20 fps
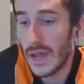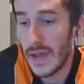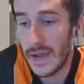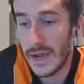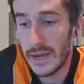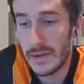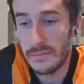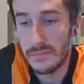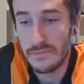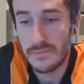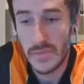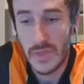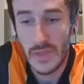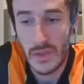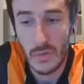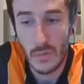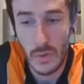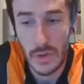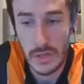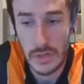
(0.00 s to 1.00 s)

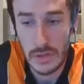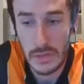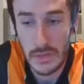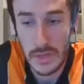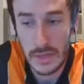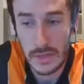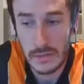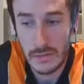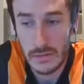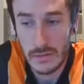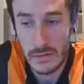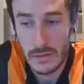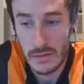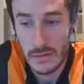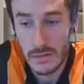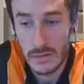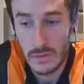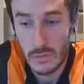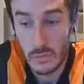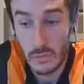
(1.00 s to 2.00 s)
Where you think,
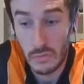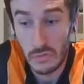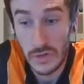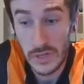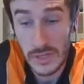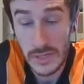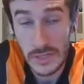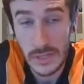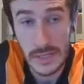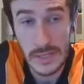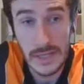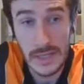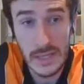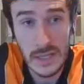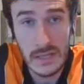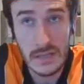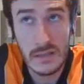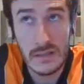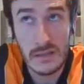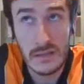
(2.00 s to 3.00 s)
really,